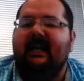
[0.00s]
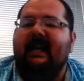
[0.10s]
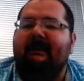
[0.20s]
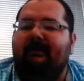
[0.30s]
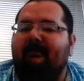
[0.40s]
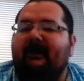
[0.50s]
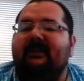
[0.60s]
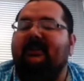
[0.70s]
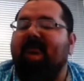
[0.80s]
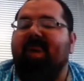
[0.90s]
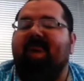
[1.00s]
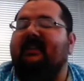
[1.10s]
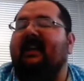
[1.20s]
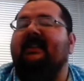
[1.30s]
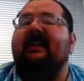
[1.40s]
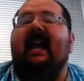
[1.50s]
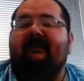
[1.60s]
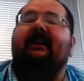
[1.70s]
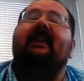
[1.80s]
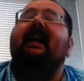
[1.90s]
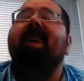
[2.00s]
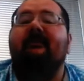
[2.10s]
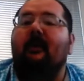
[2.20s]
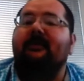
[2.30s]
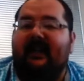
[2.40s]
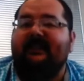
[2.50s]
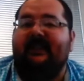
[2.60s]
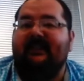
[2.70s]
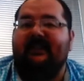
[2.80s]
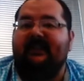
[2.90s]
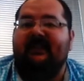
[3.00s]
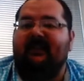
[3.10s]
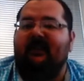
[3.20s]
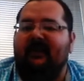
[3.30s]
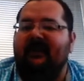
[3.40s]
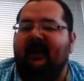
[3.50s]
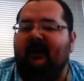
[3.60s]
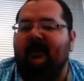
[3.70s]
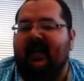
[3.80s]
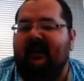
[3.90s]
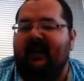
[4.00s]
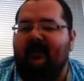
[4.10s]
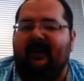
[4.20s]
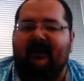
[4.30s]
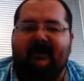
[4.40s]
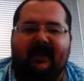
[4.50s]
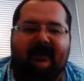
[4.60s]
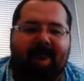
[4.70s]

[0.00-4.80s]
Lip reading: It pretty much says everything. Even roadside assistance is included there, which I like quite a bit.